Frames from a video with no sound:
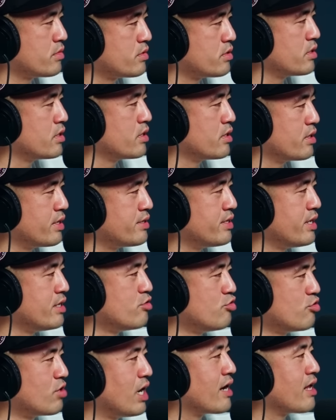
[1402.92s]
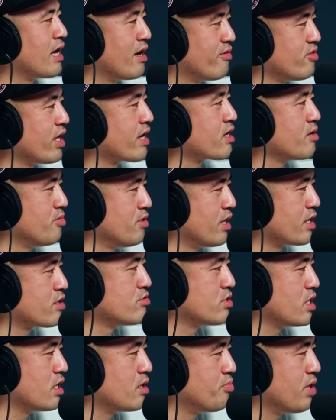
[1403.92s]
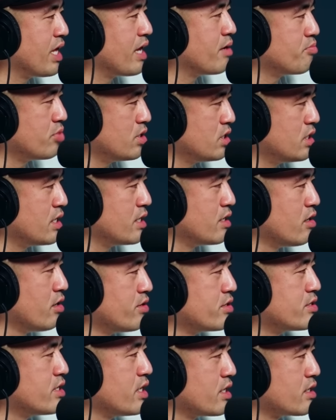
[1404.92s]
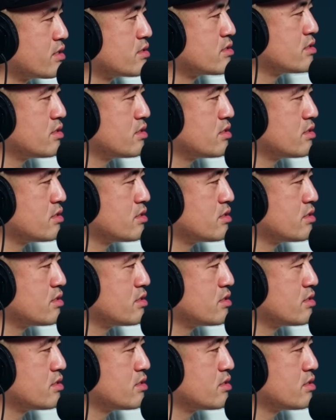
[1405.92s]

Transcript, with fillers: yeah, and then you gotta have like a, like you said a plan B. You and gotta have things. a